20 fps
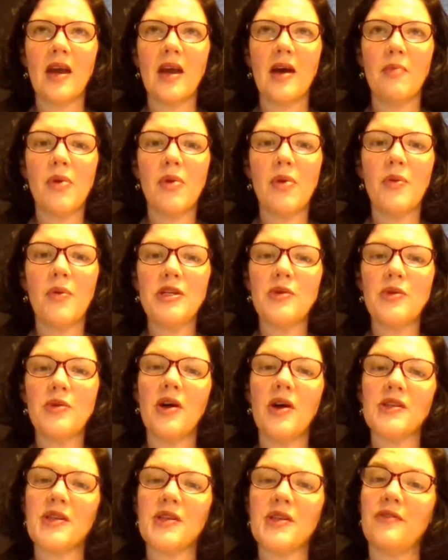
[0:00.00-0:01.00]
But we do
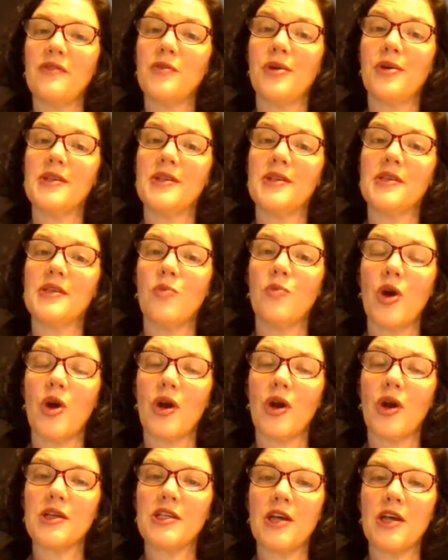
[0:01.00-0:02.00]
also have to put in some
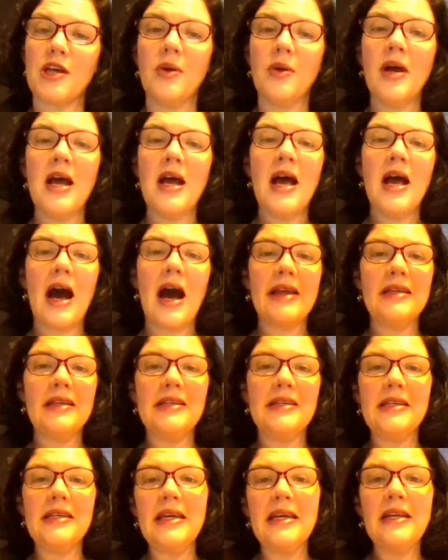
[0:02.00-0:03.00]
work. So I
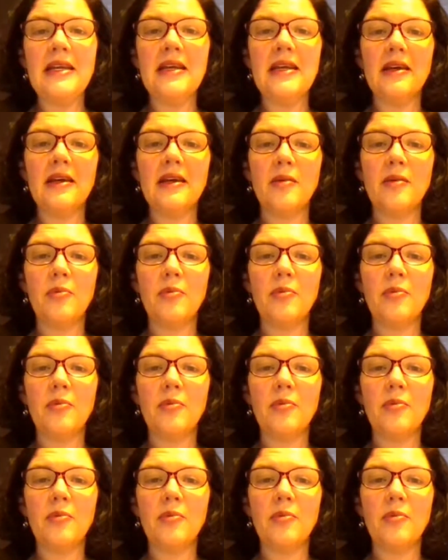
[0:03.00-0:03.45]
did